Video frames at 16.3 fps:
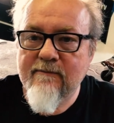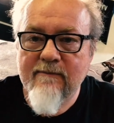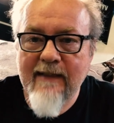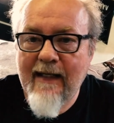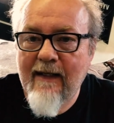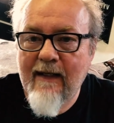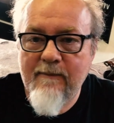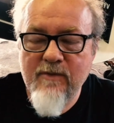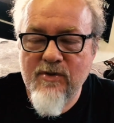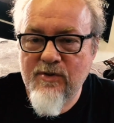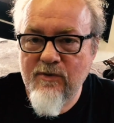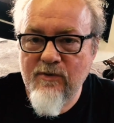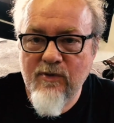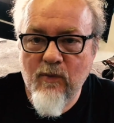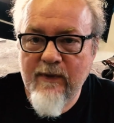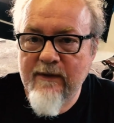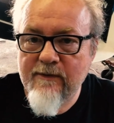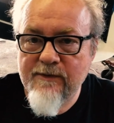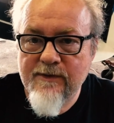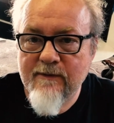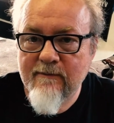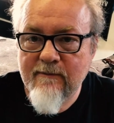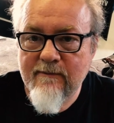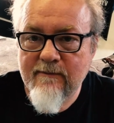yeah, I'm just doing the
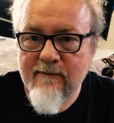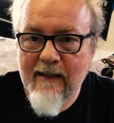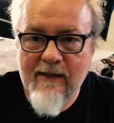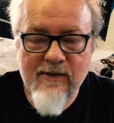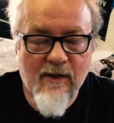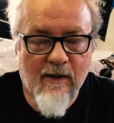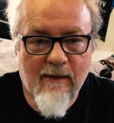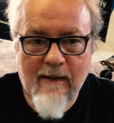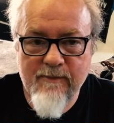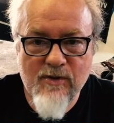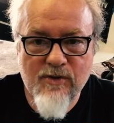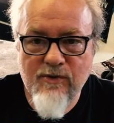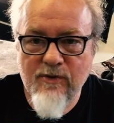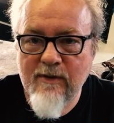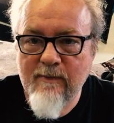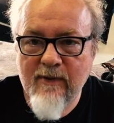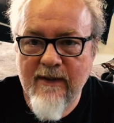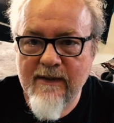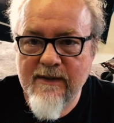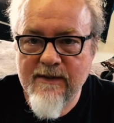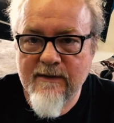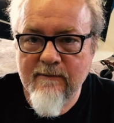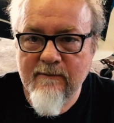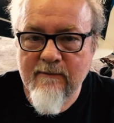wheels. That's all. I'm just doing the
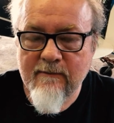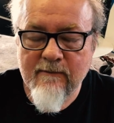brakes.